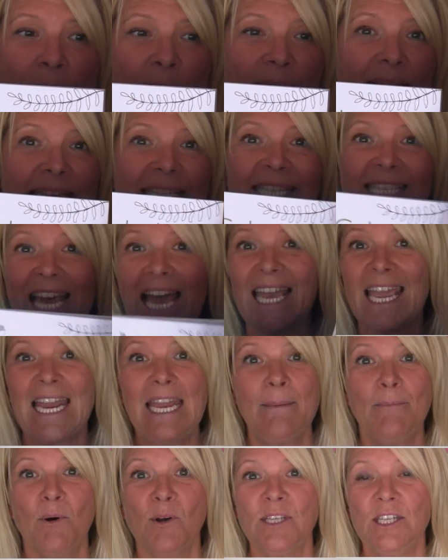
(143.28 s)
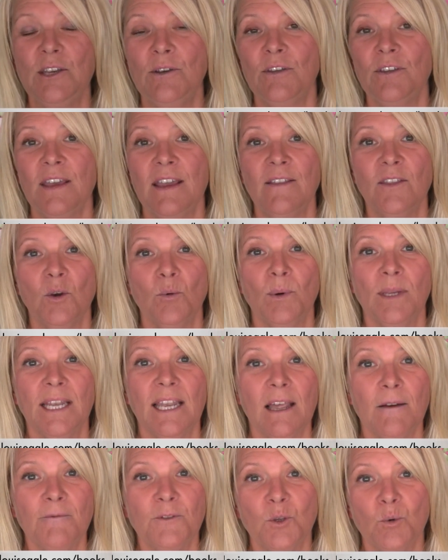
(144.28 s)
please tag anybody you think that would
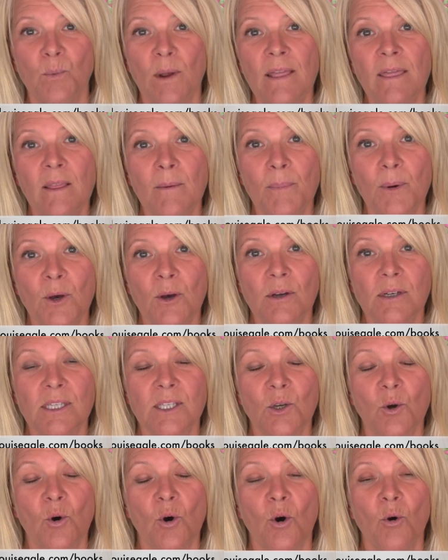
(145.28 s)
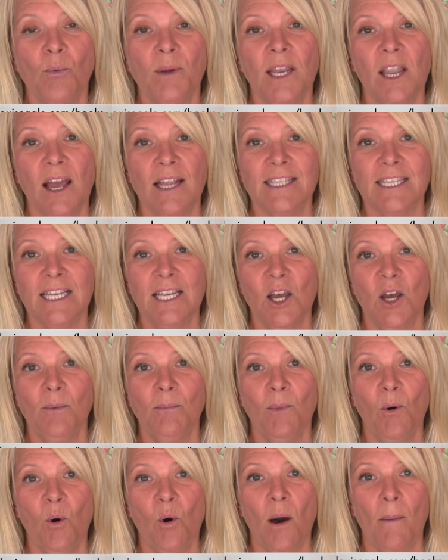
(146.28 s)
love to win the books or would like to
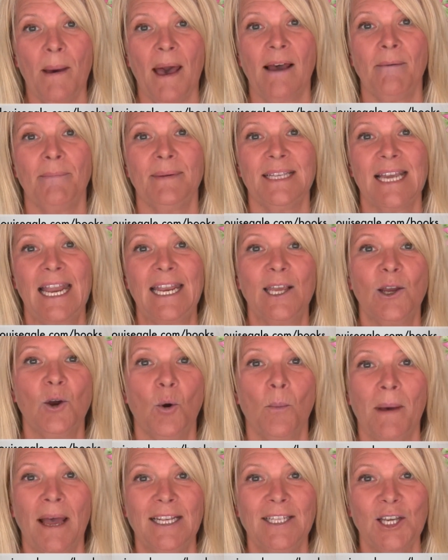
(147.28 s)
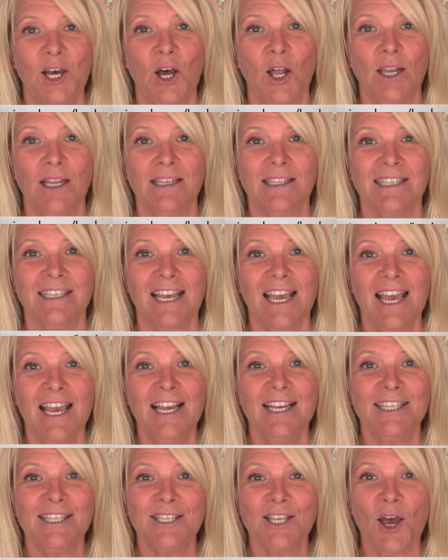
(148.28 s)
learn more about Botanical Mandalas.
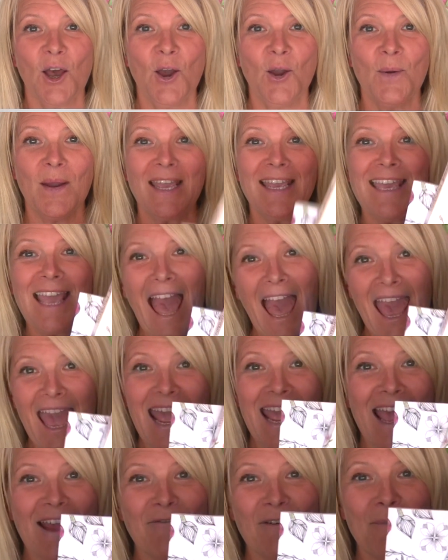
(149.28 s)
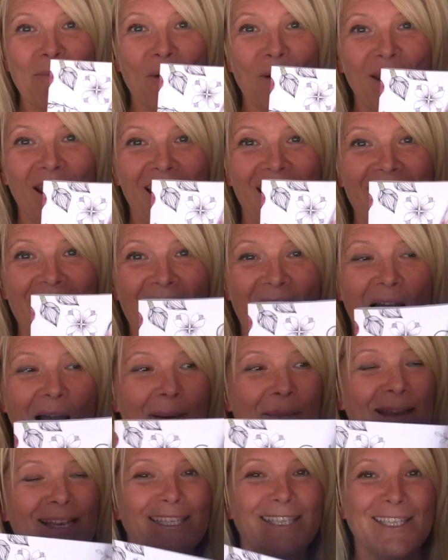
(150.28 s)
So yay everybody,
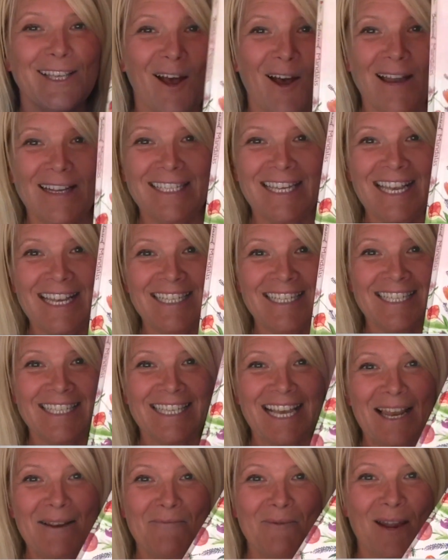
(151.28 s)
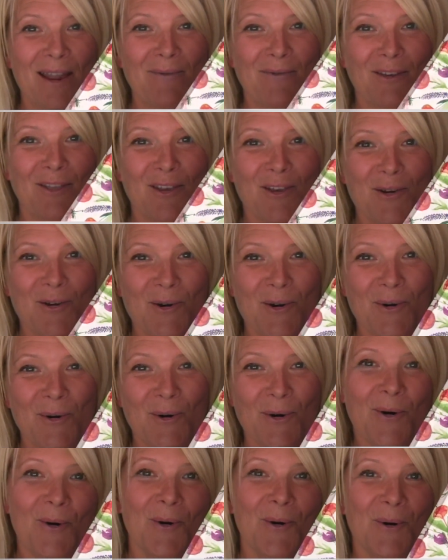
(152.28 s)
I'm excited to celebrate with you
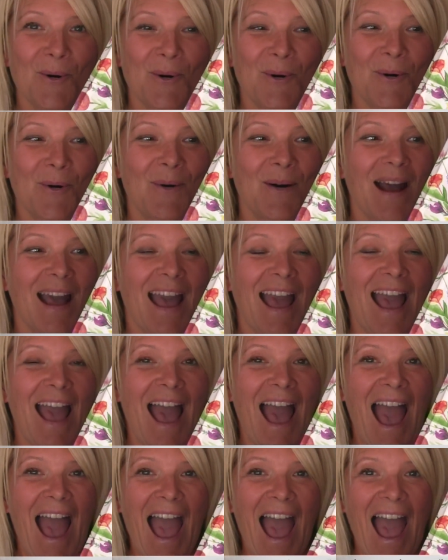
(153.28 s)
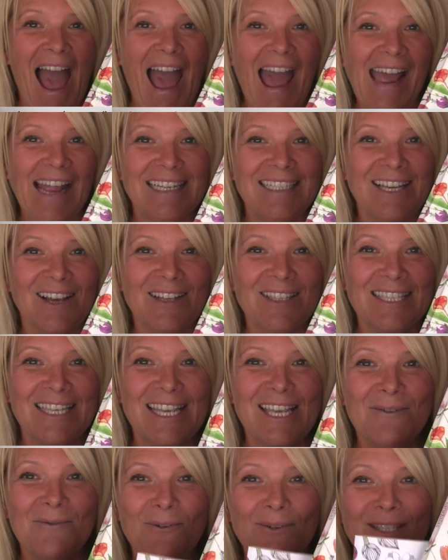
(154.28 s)
all, and I'll
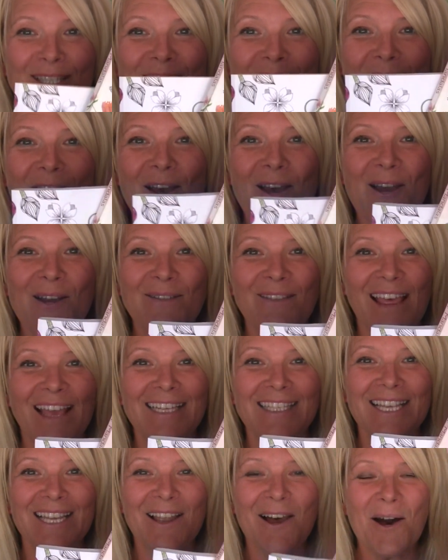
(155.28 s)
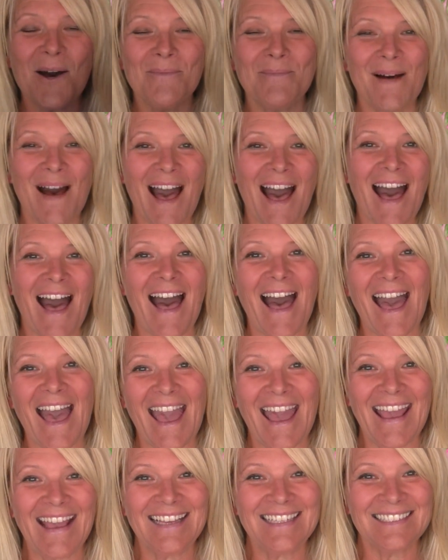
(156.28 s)
see you all soon. Thanks a lot,
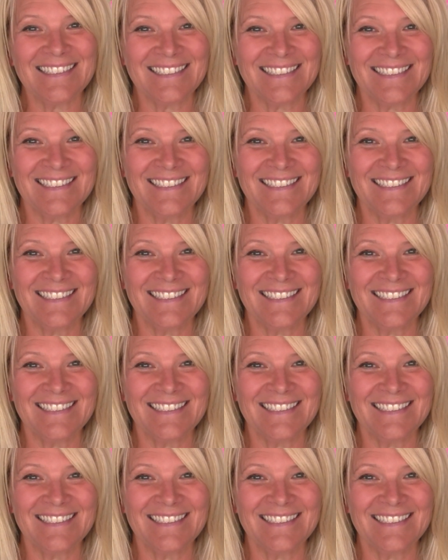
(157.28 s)
bye.